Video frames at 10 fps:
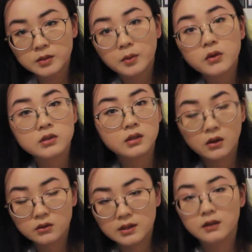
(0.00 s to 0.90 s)
supposed to
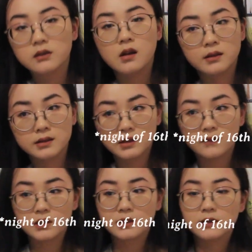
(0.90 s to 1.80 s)
go down on the
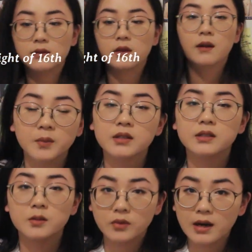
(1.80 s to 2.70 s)
17th. But
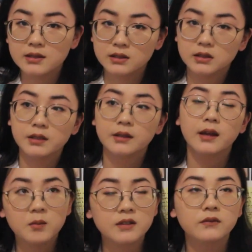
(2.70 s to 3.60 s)
surprisingly,
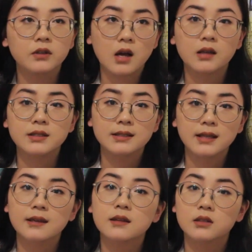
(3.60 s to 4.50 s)
Emily forgot to
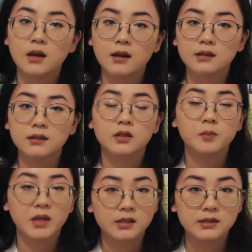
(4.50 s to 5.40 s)
take the tonic, her
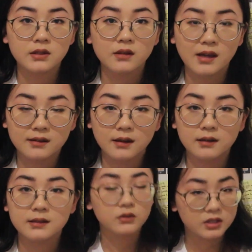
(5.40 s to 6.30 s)
medicine, that
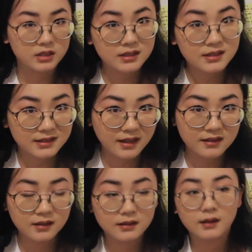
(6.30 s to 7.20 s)
night, so she didn't die
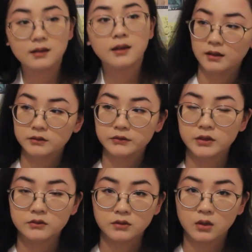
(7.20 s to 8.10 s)
that night.
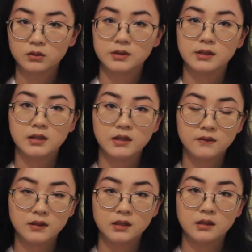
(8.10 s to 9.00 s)
Alfred wrote
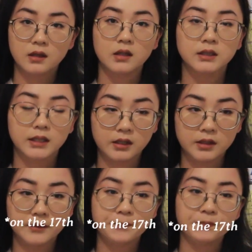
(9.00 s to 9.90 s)
Evie a
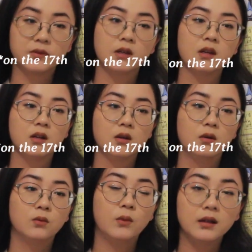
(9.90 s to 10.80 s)
letter.
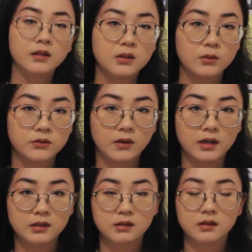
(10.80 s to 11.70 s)
While he was
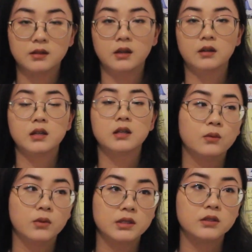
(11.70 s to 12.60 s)
writing the letter,
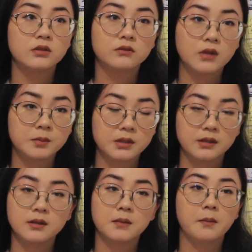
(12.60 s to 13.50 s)
he was
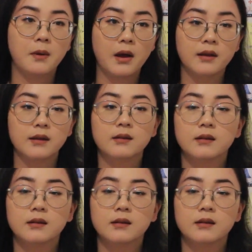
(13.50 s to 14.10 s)
interrupted by